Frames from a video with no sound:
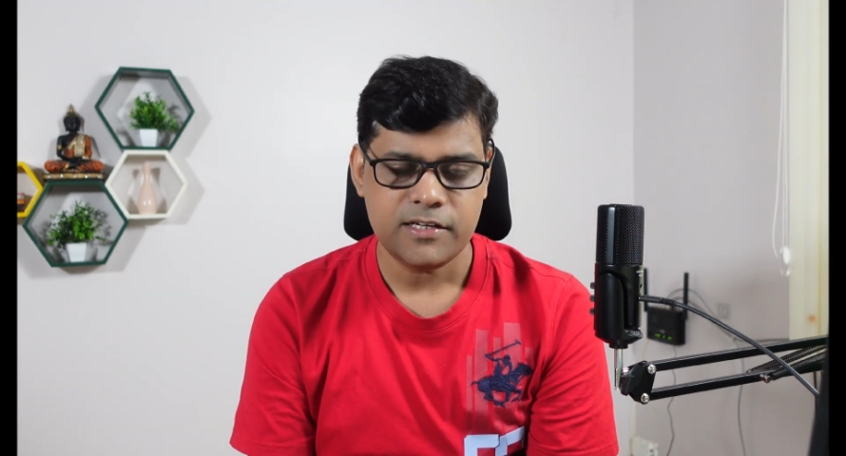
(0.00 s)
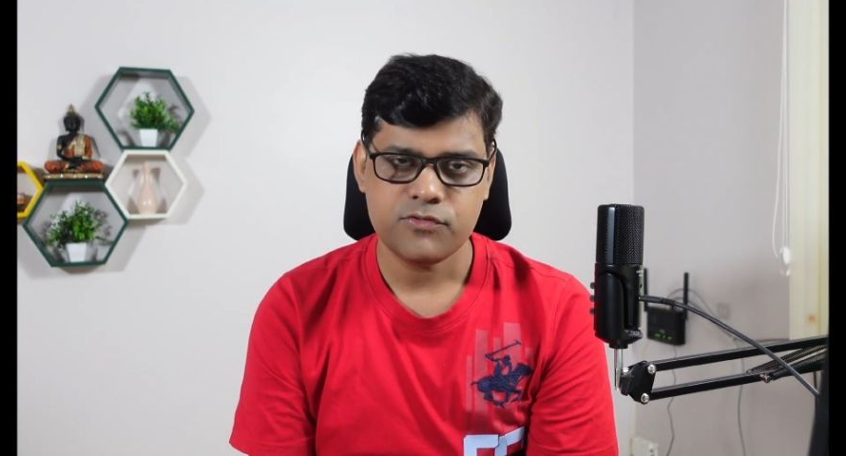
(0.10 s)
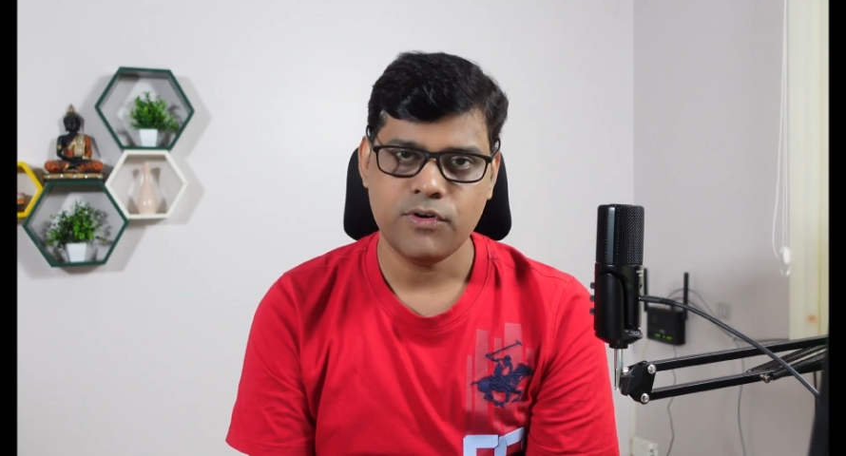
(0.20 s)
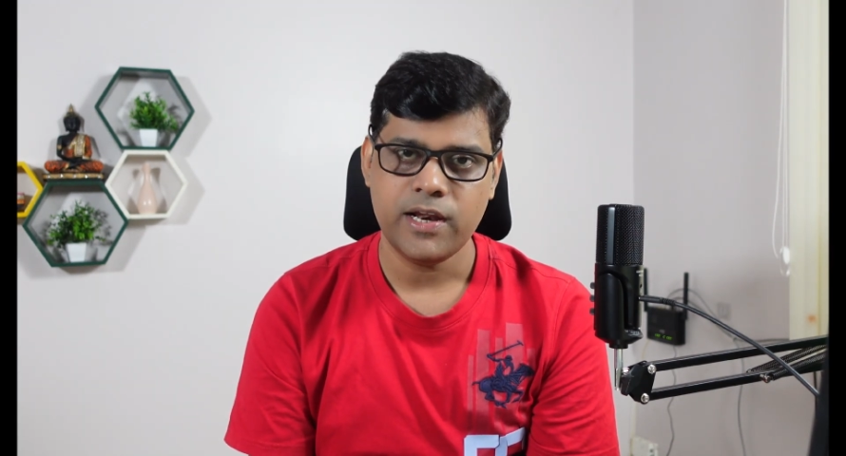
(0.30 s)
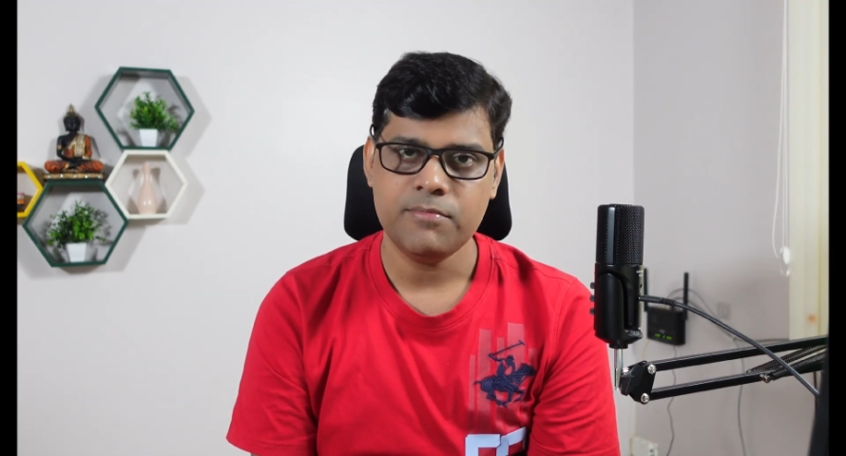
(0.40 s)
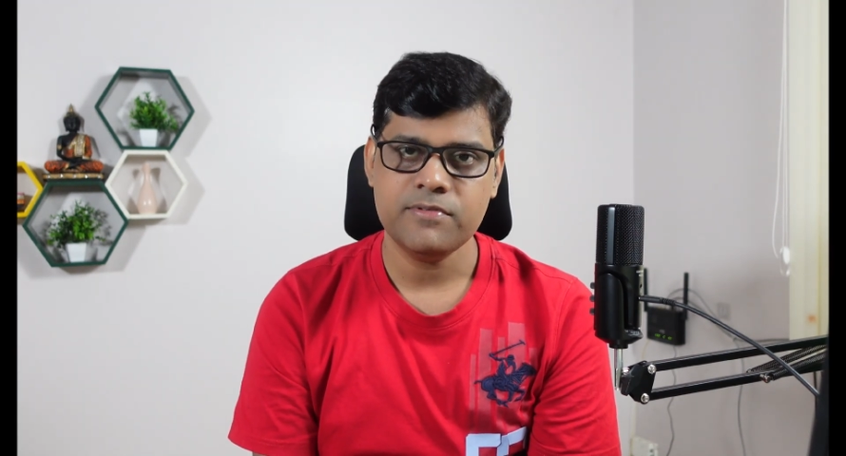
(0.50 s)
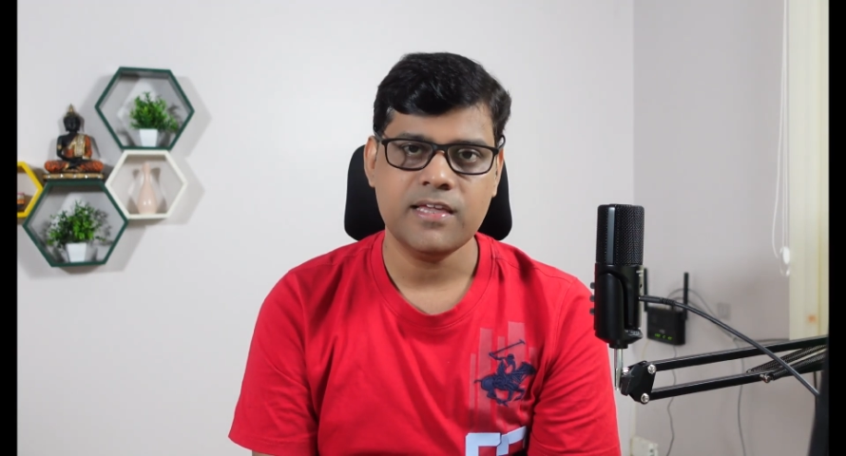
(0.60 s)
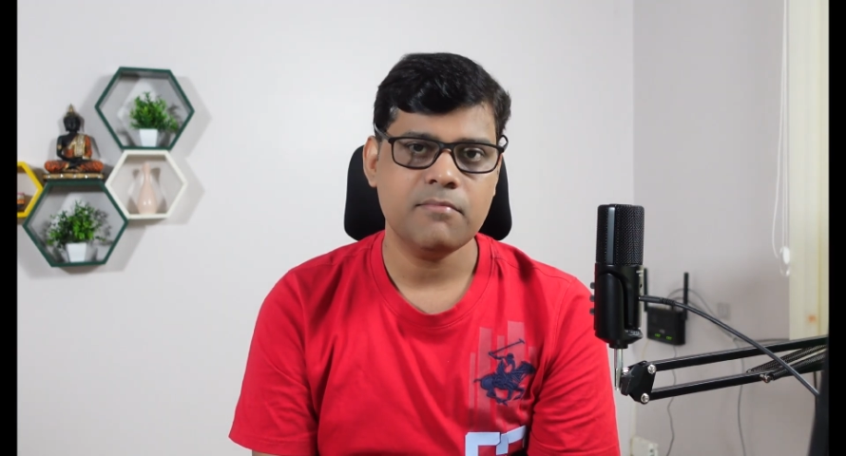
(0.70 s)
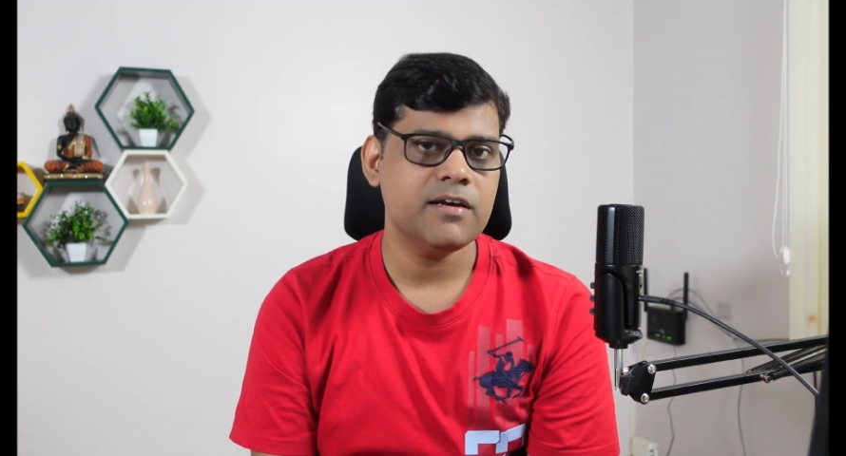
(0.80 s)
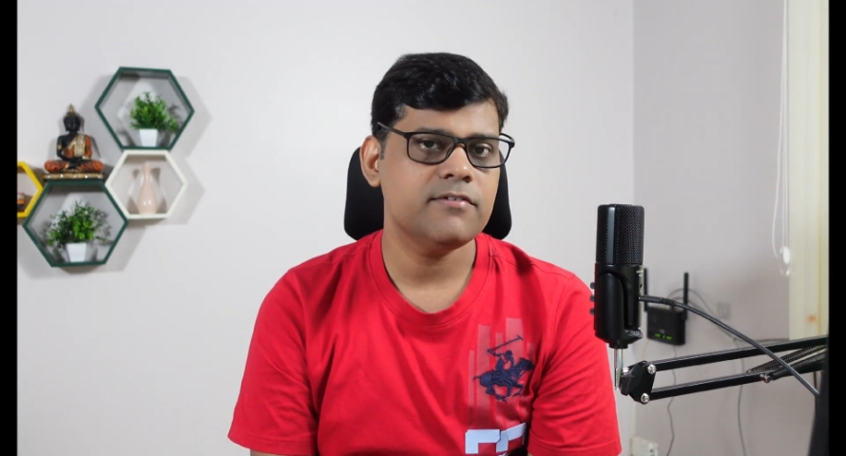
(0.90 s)
So when I'm
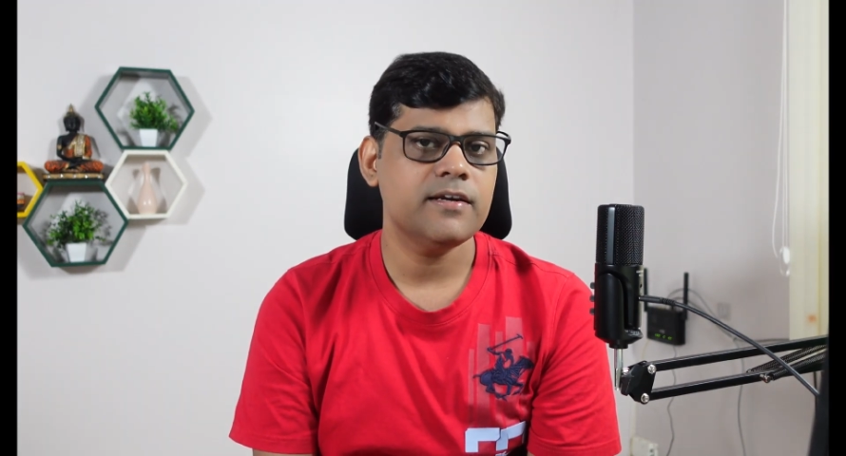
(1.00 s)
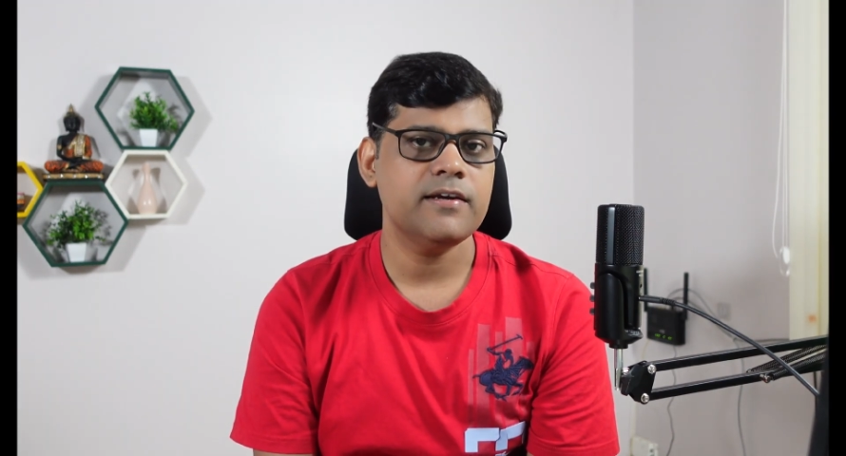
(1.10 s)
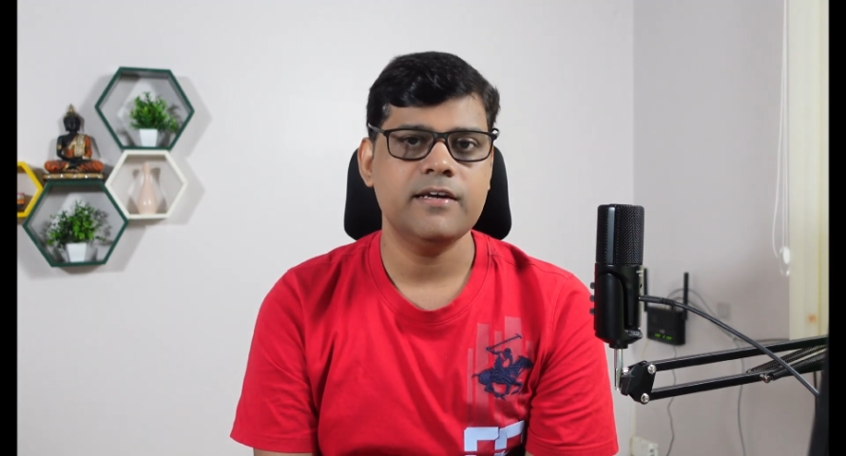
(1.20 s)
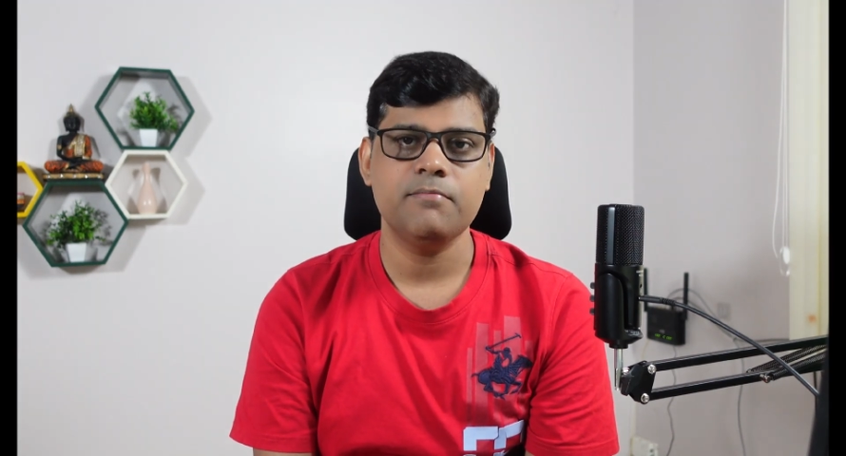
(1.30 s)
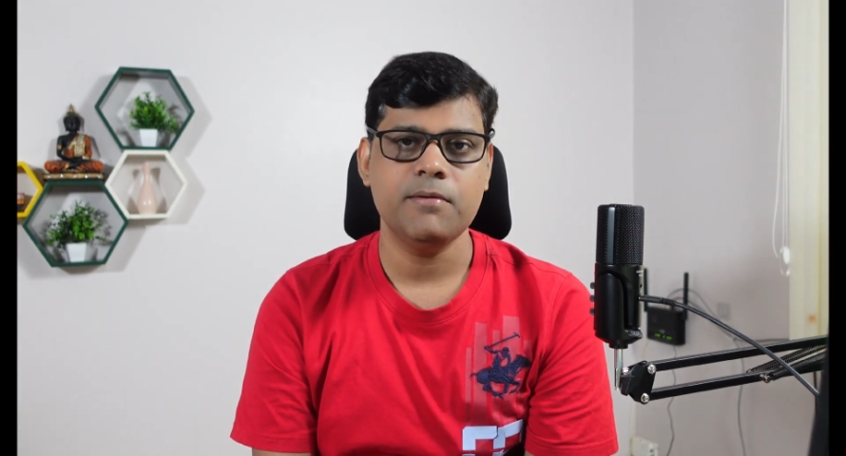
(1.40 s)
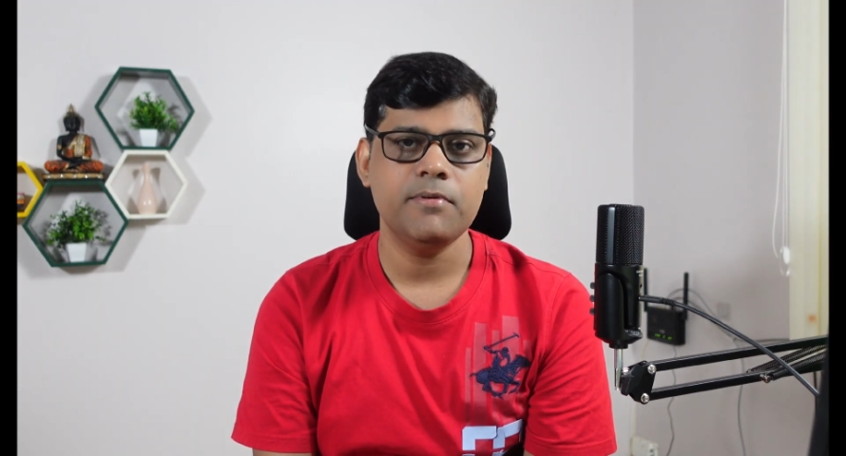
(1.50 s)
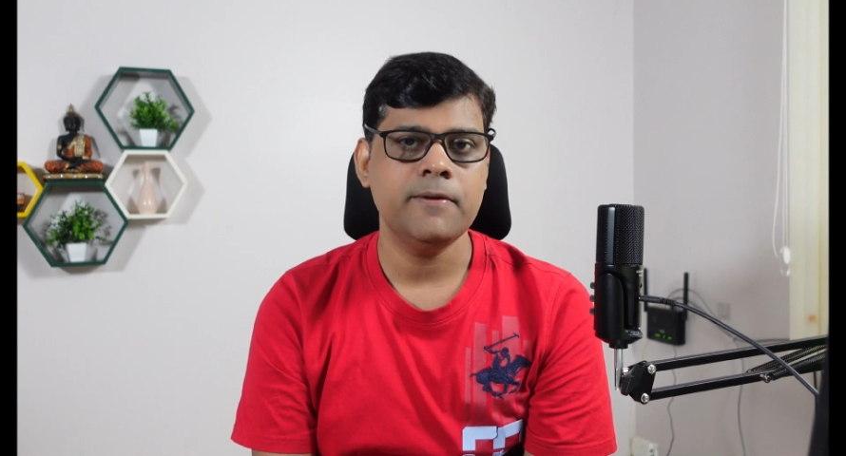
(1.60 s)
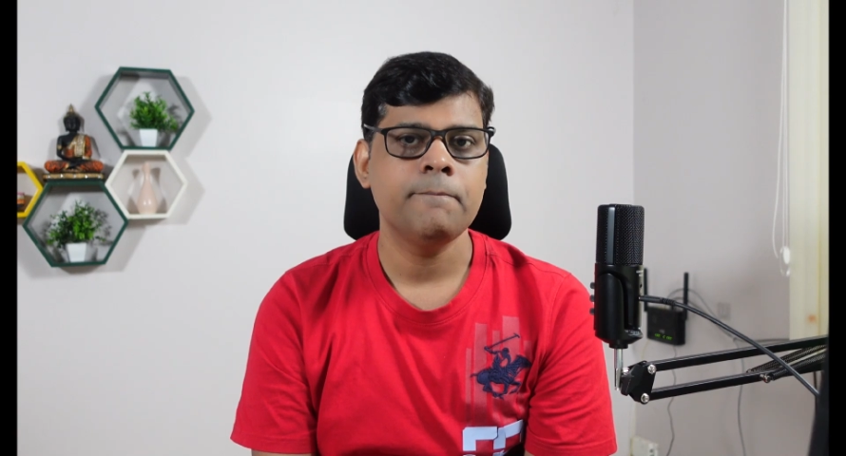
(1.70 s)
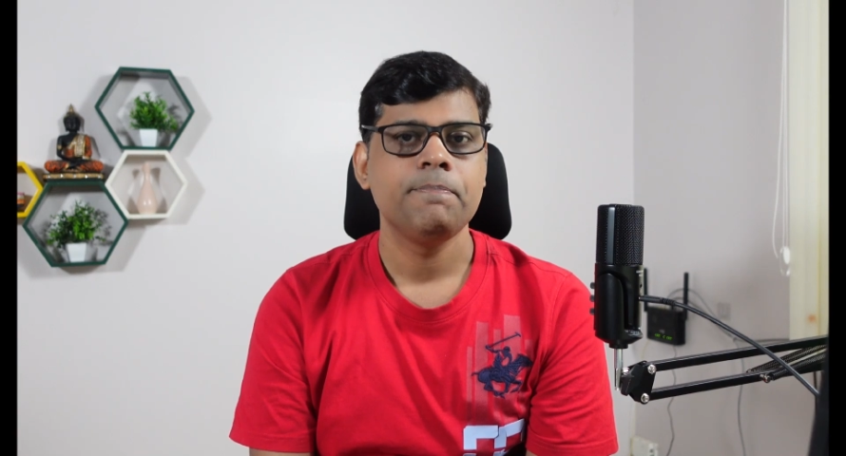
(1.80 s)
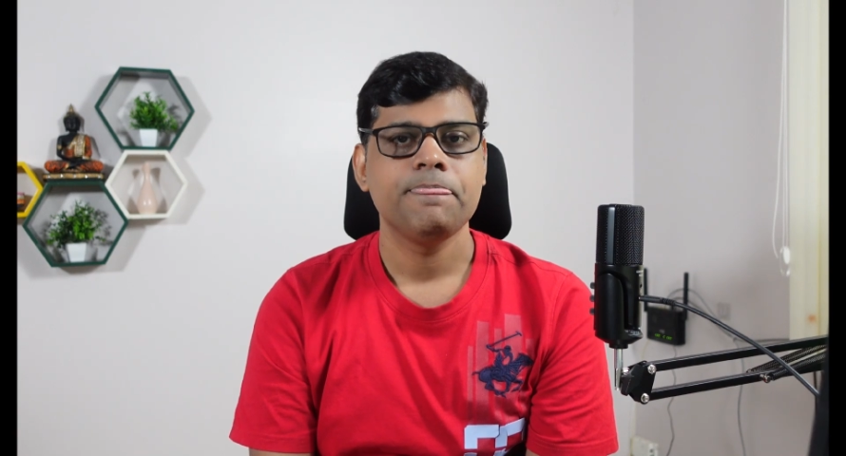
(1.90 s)
saying material, it may be